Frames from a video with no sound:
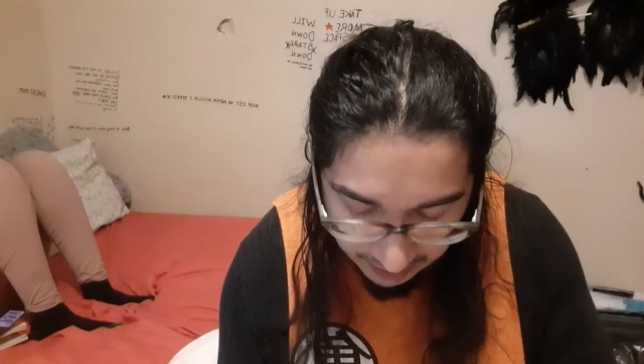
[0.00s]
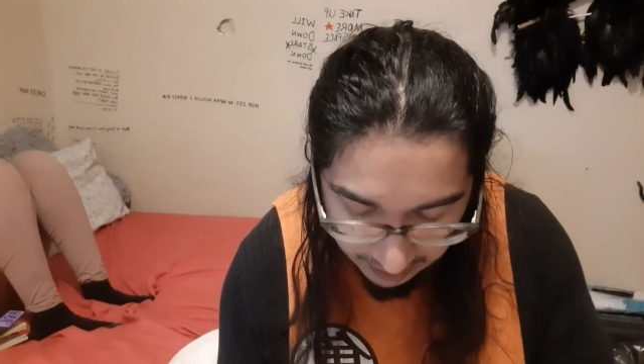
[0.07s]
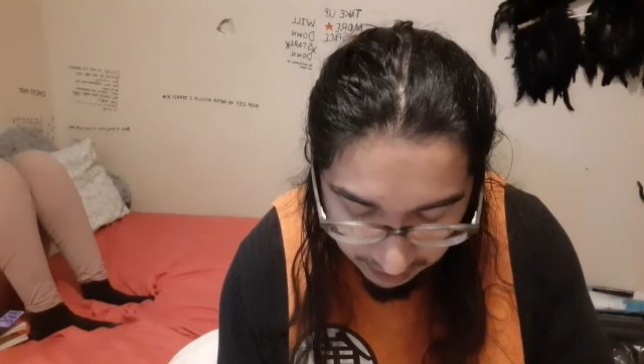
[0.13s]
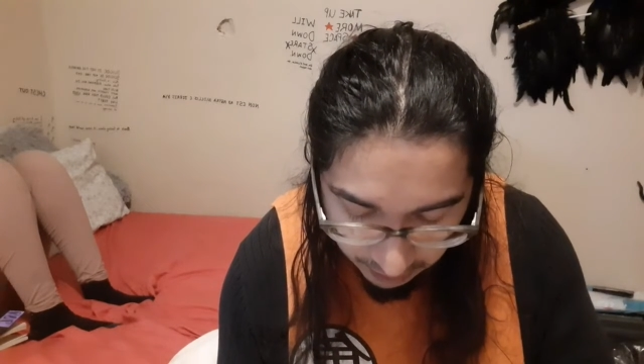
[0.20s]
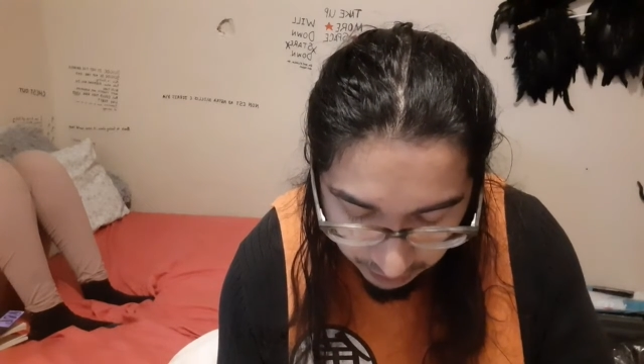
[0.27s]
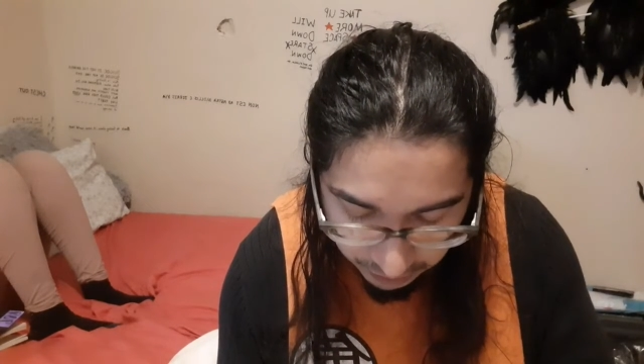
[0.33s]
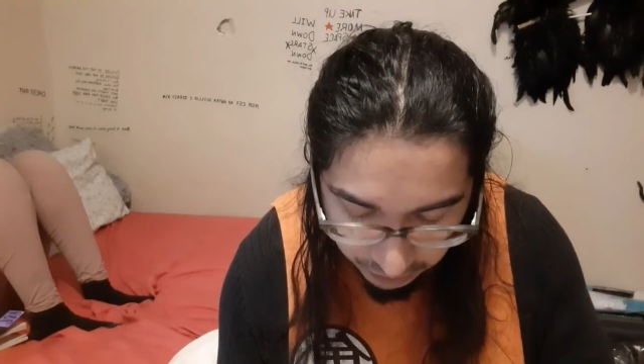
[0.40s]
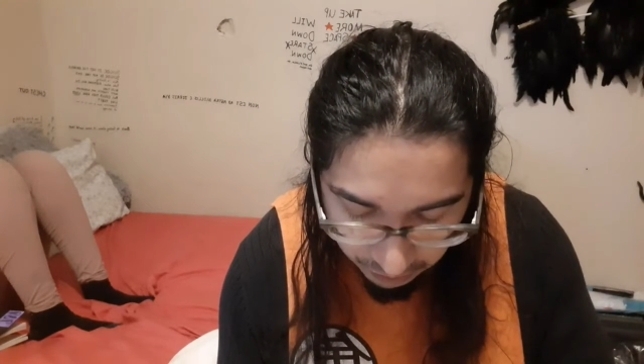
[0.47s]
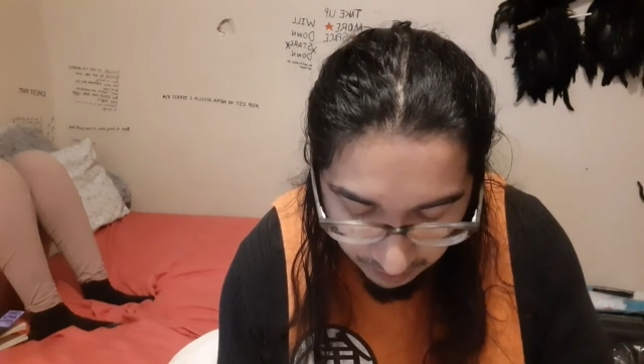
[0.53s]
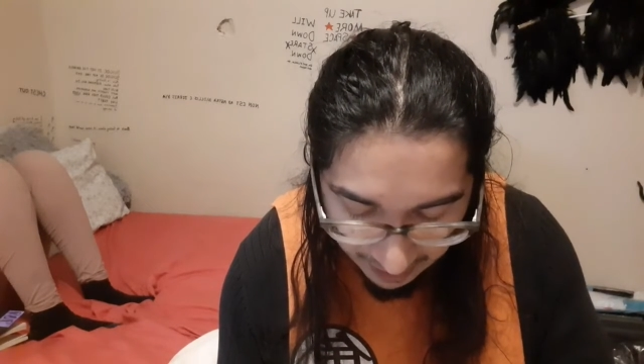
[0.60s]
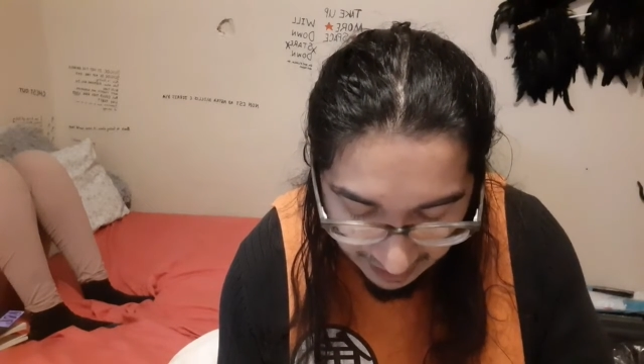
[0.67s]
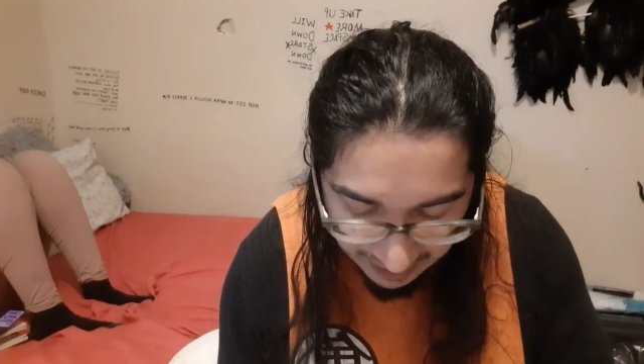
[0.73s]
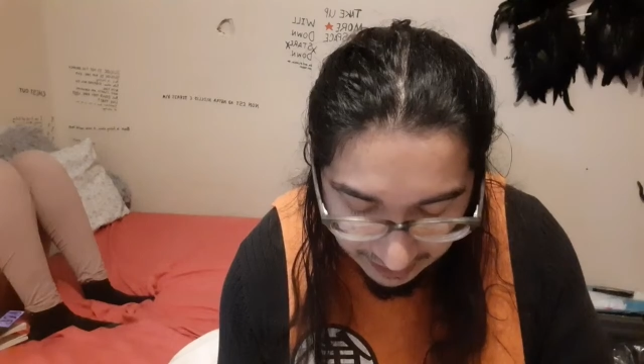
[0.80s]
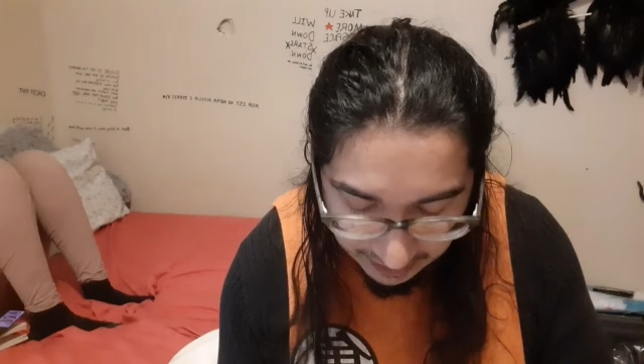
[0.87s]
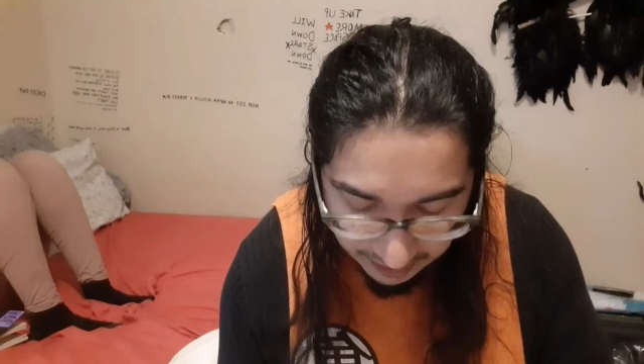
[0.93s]
Neither do
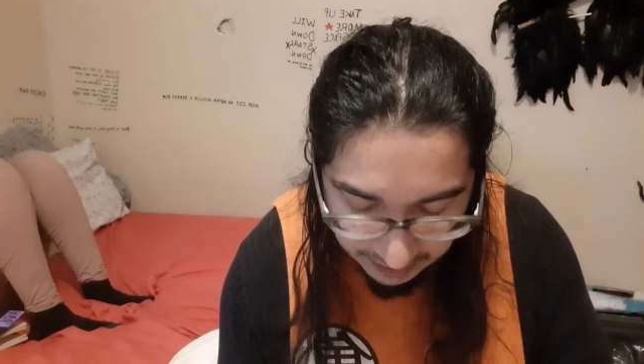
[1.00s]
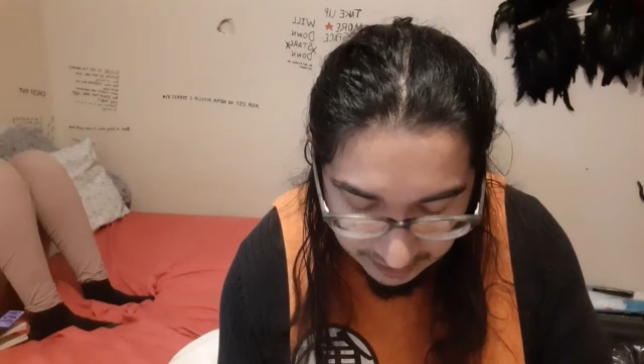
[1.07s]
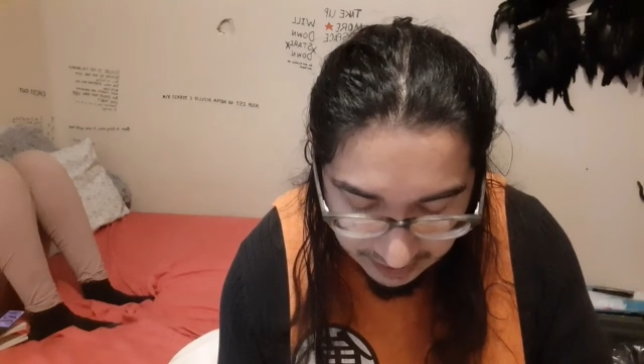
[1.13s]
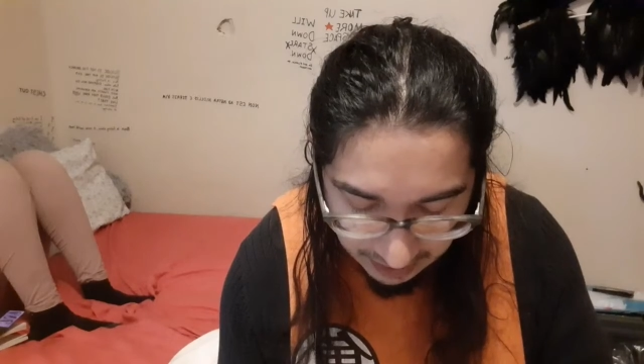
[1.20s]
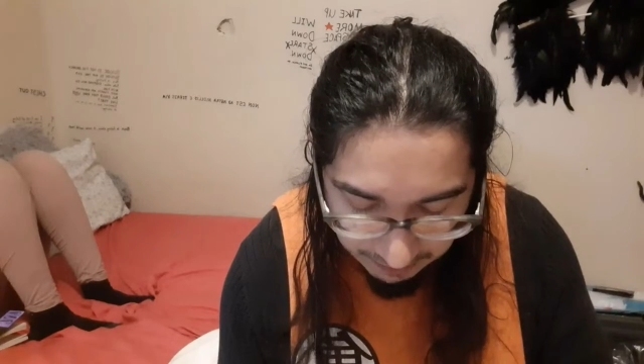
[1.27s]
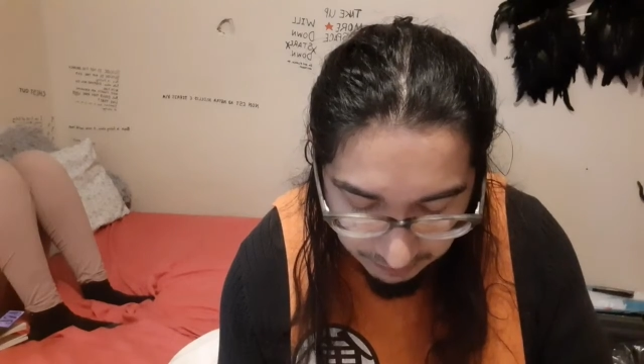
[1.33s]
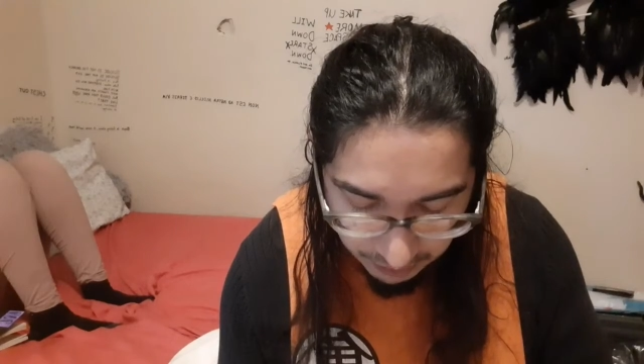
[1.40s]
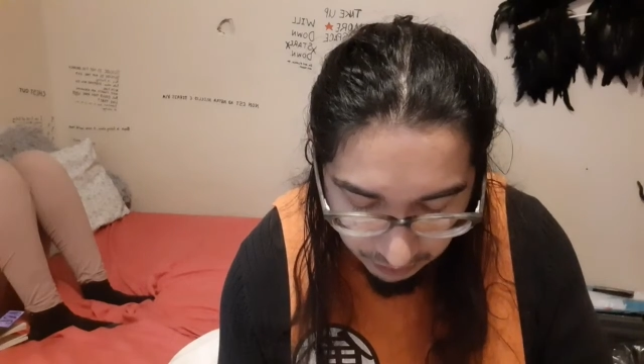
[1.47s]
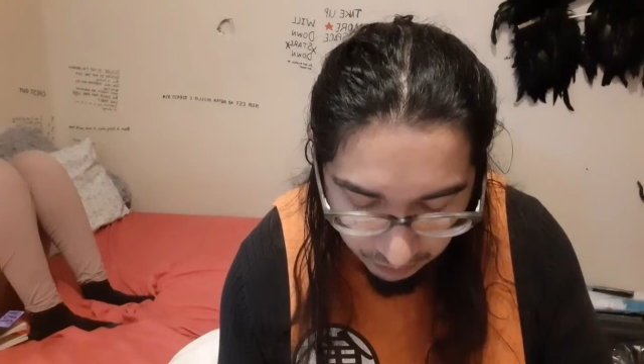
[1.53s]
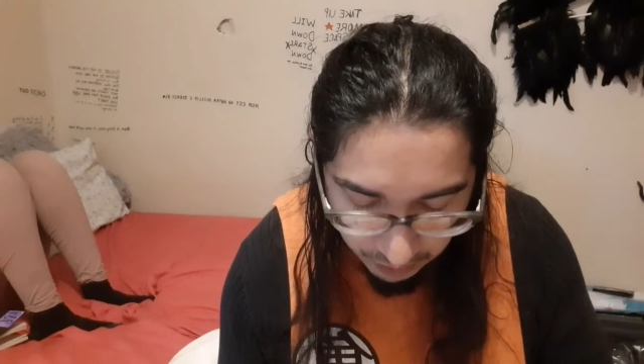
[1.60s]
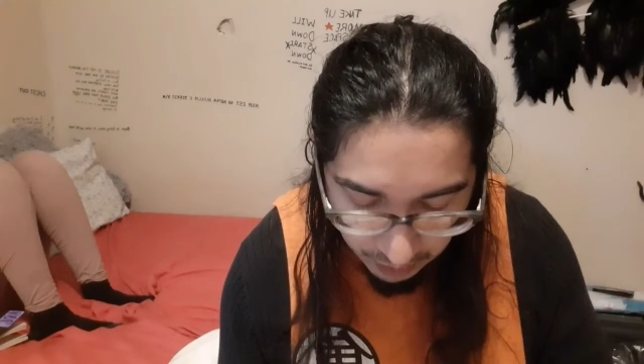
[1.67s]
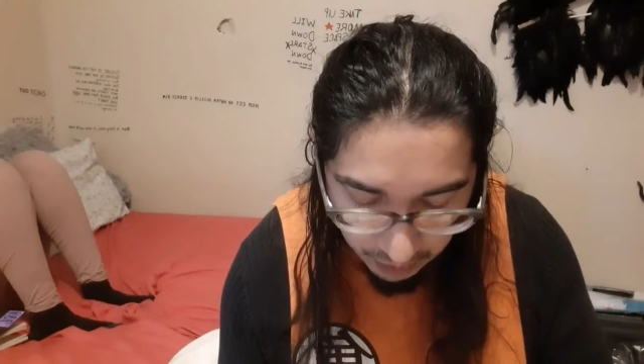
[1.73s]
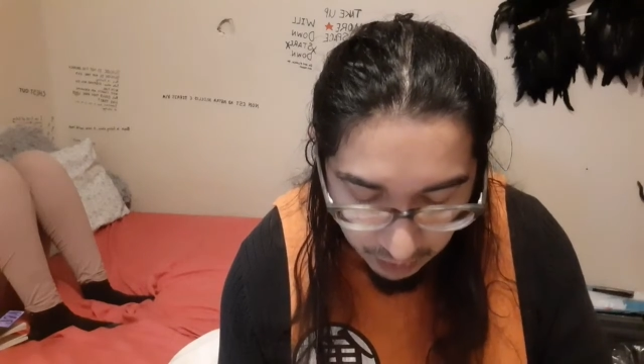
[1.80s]
I condemn you.